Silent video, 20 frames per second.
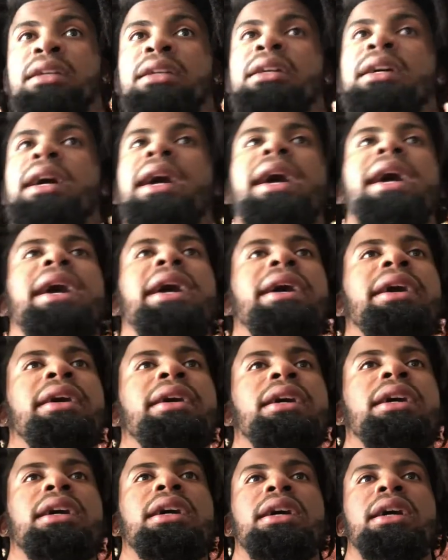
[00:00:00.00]

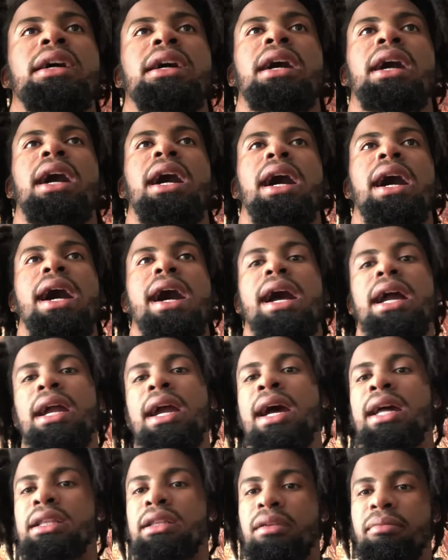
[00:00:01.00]
And I
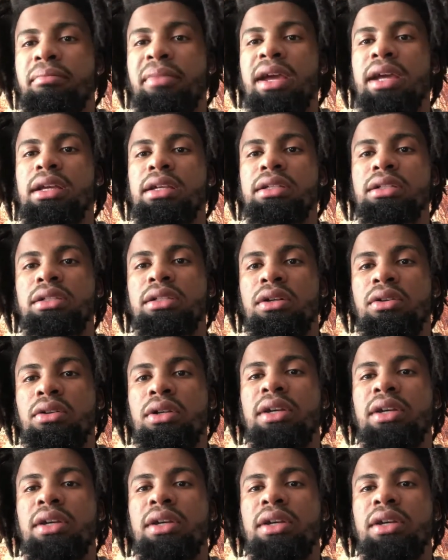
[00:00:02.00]
got the baking soda.